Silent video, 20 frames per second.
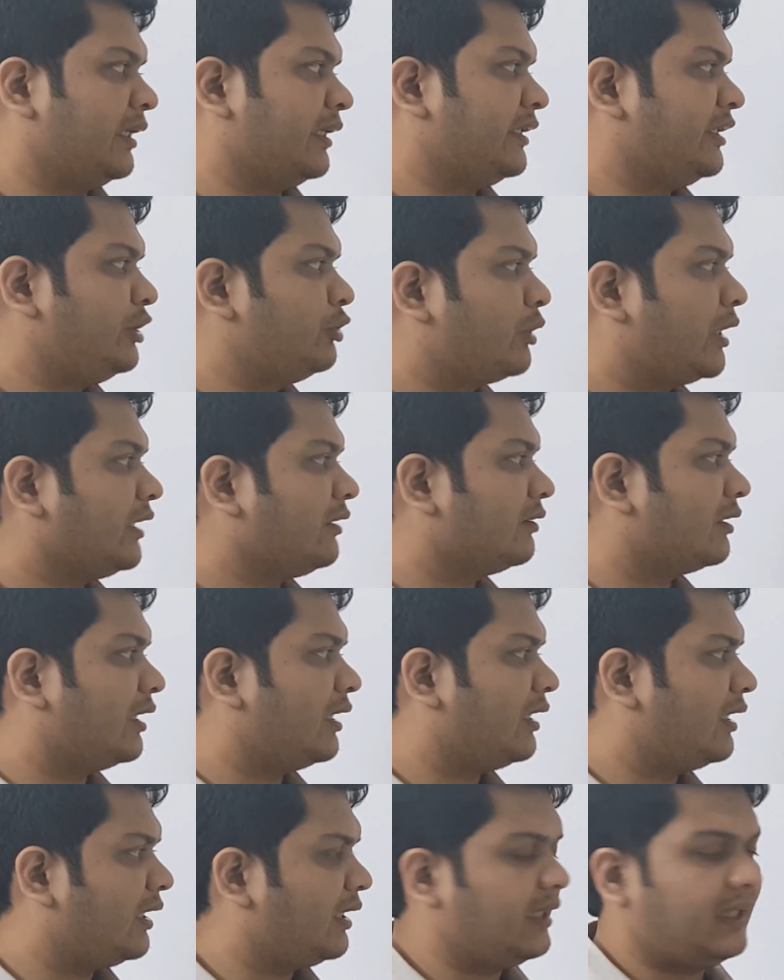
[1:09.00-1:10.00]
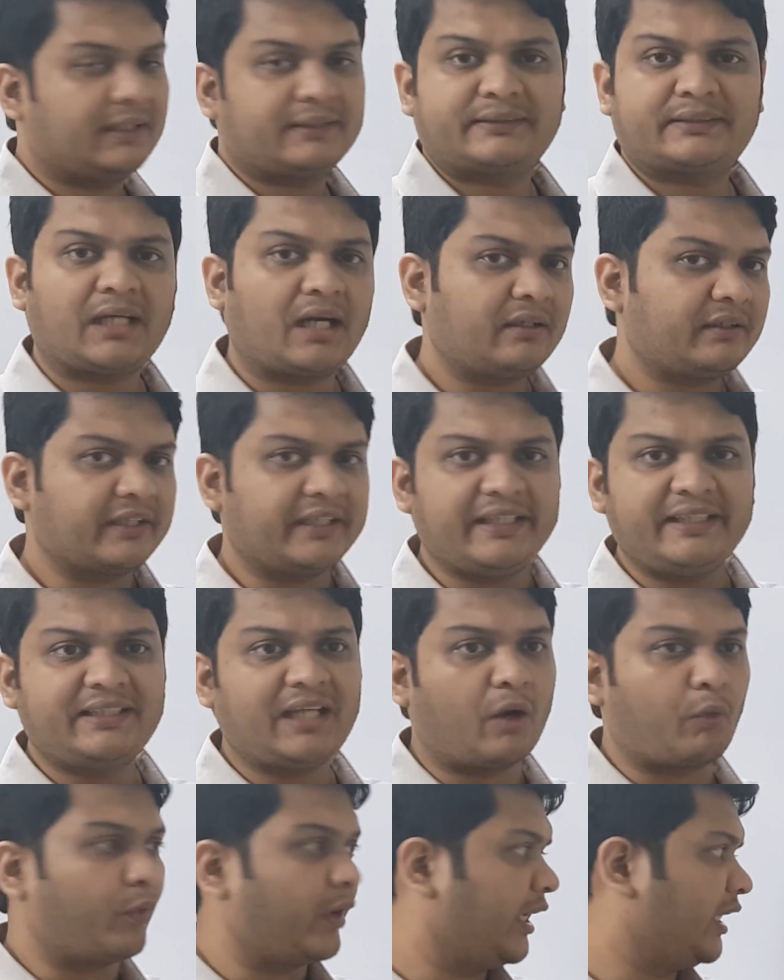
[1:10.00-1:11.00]
You can start
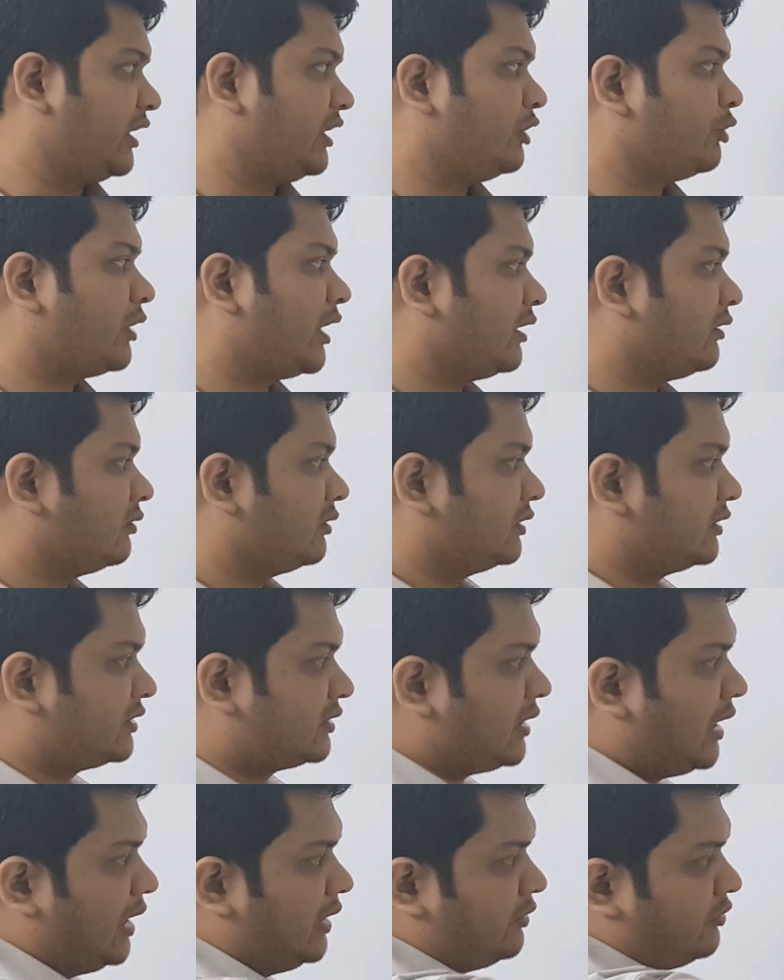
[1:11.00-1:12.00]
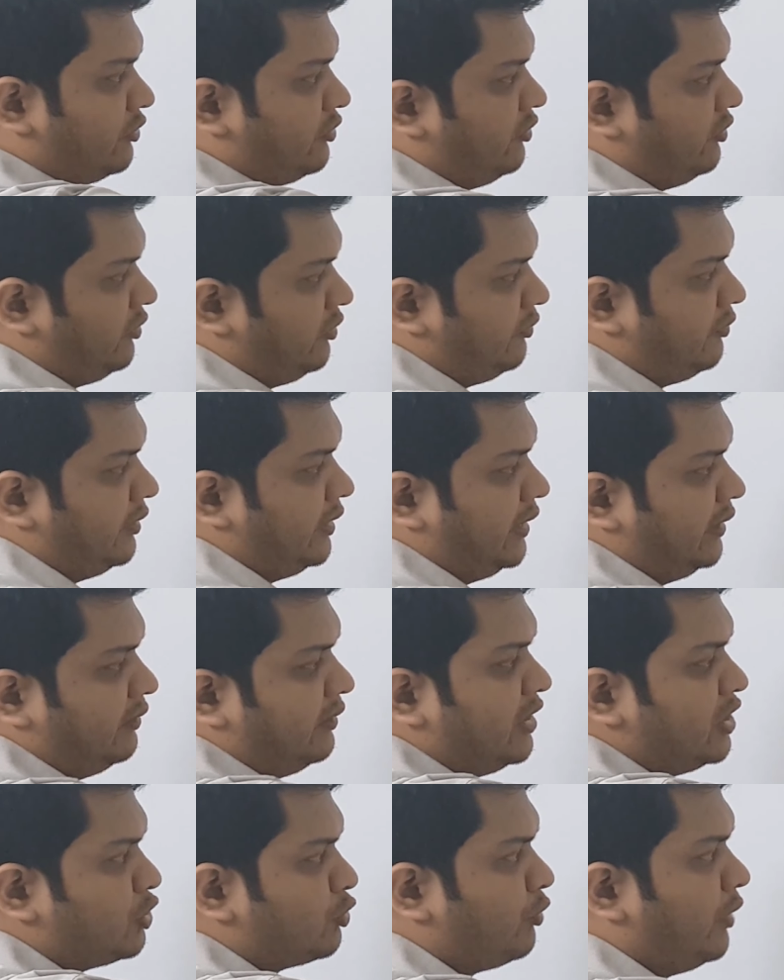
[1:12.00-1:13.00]
either way. You can start in
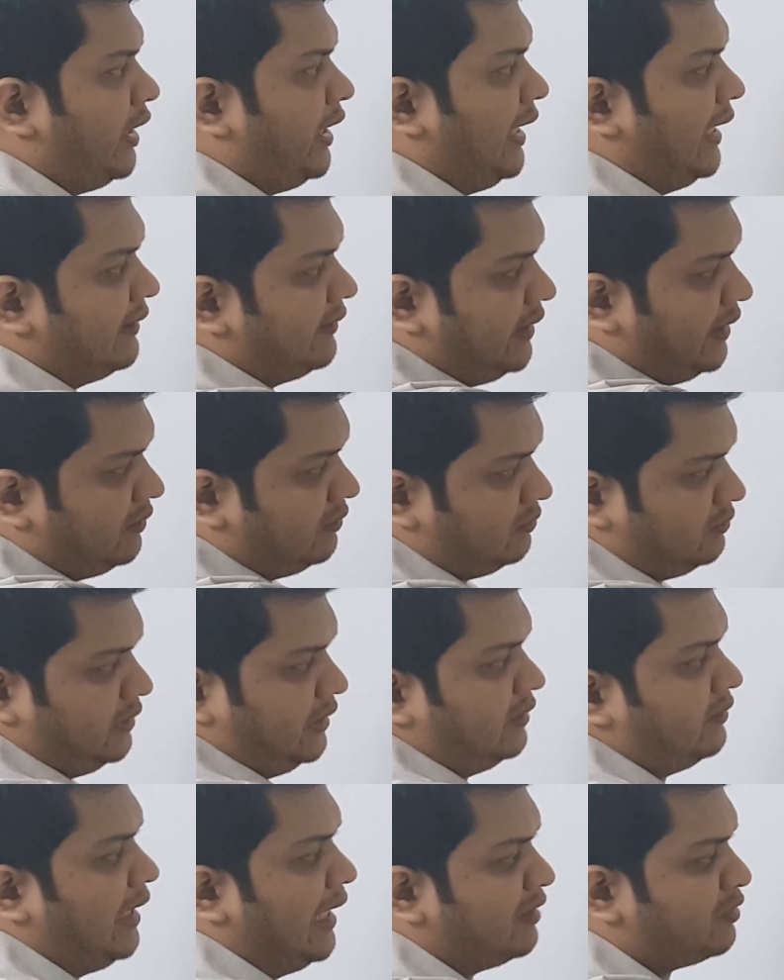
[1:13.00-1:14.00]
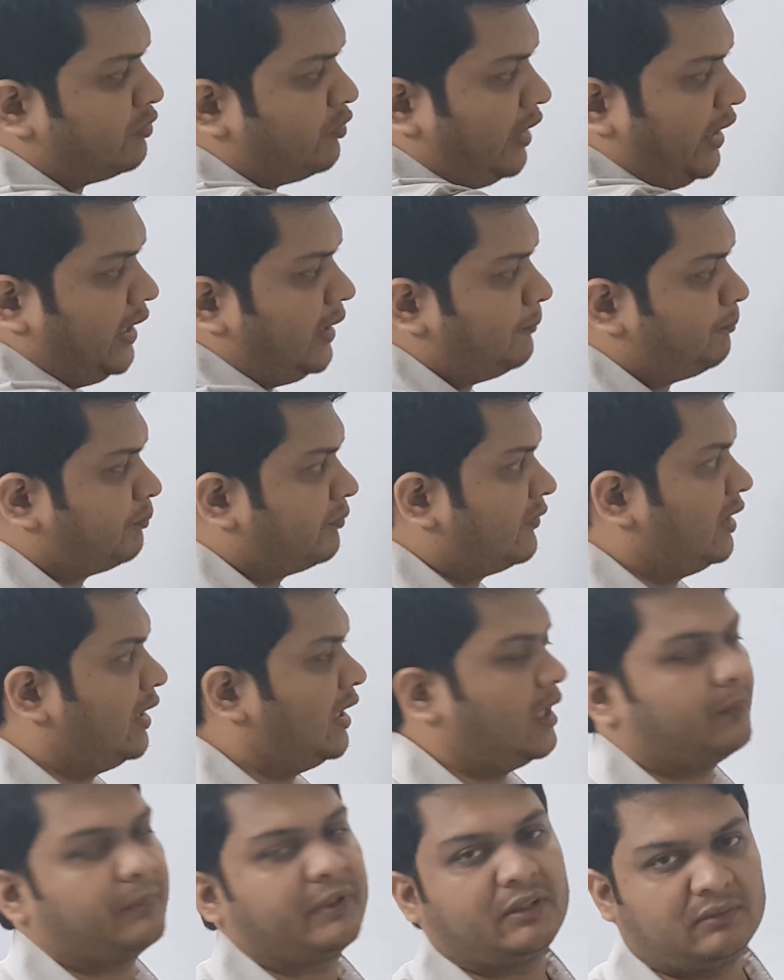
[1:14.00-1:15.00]
this way and then in that way,
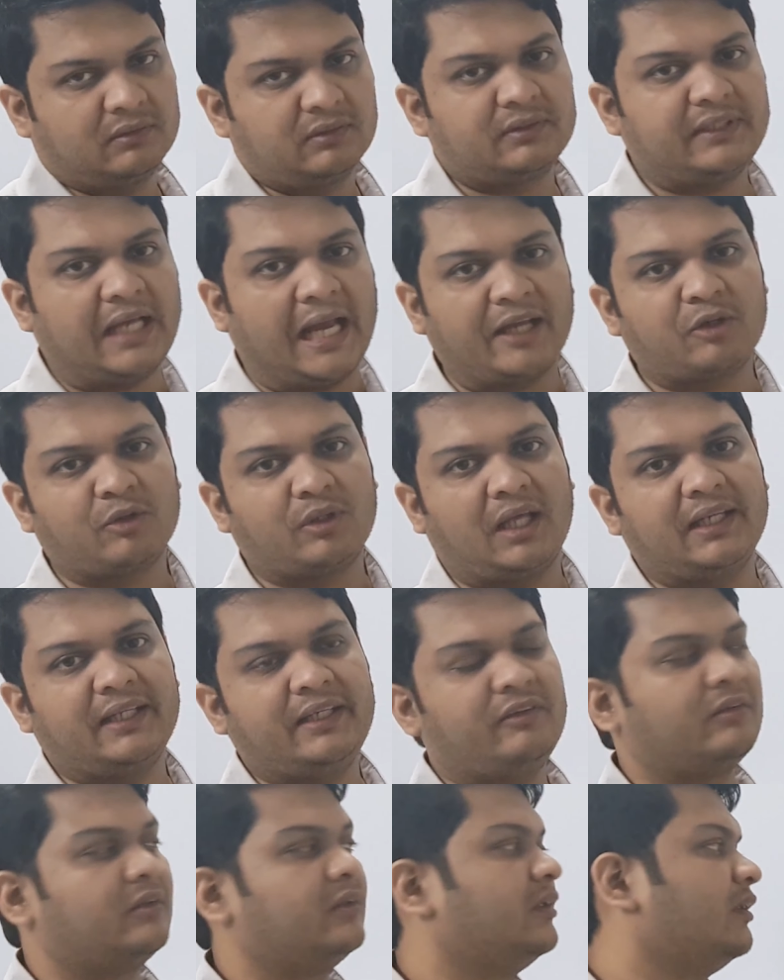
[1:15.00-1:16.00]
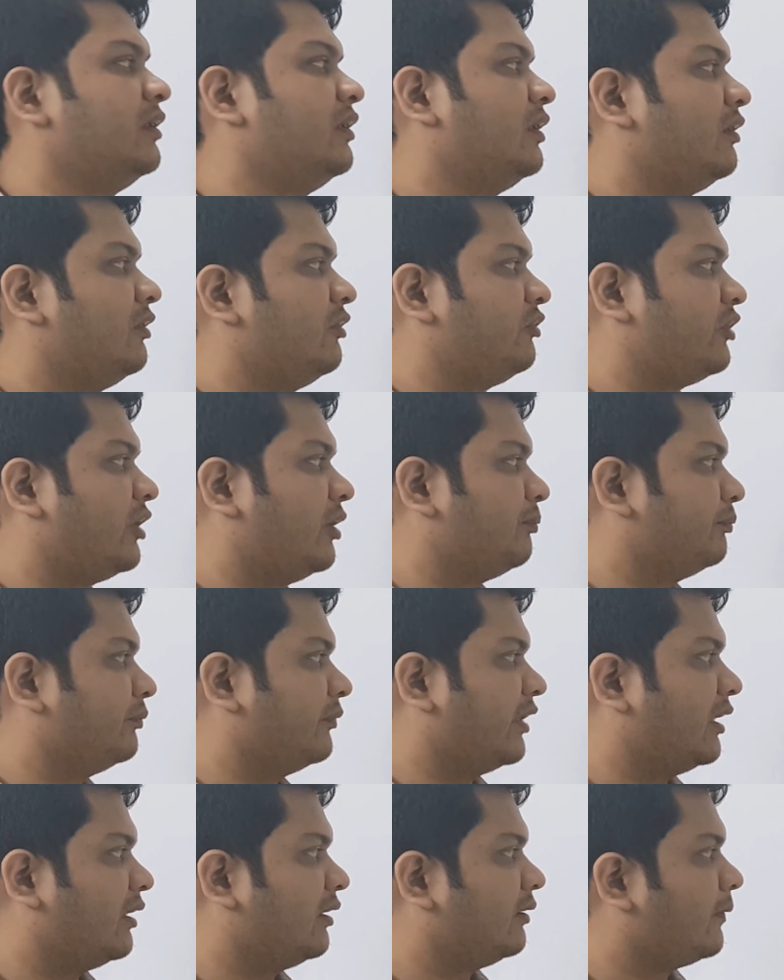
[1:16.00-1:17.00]
I mean diagonally, from
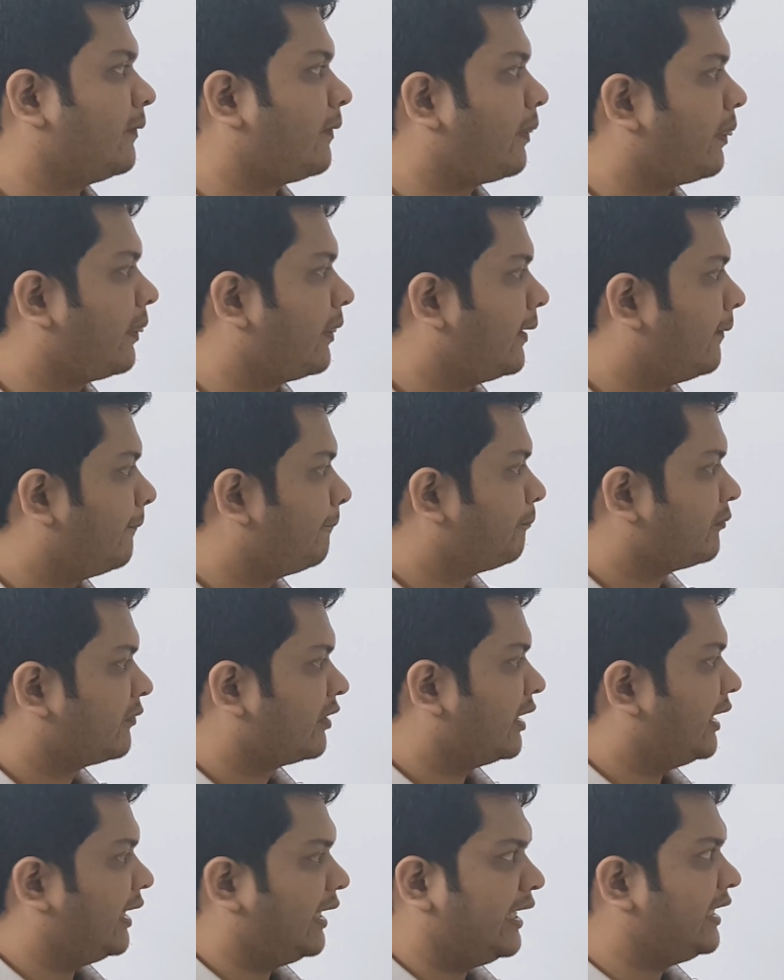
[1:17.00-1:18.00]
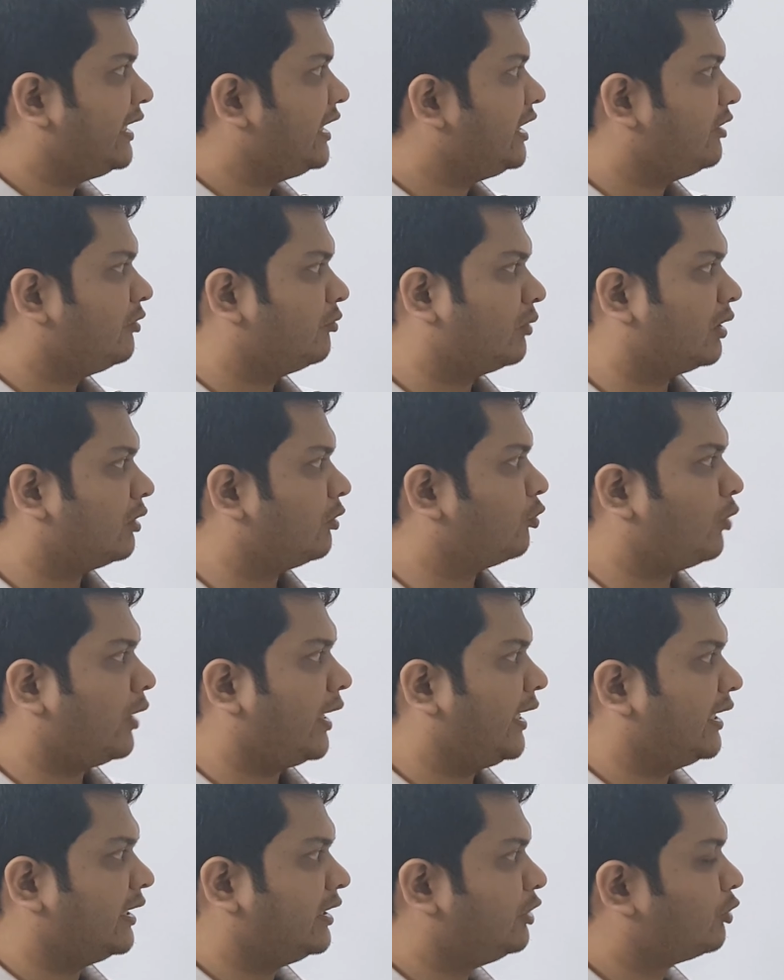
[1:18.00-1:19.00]
any
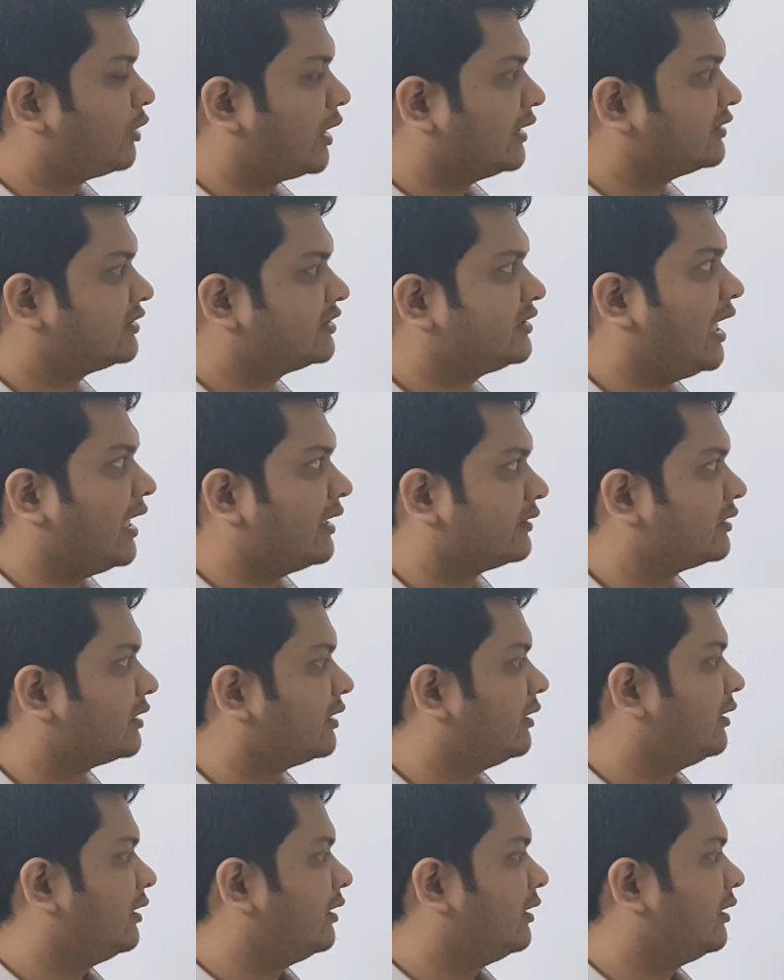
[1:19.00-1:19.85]
way you can start.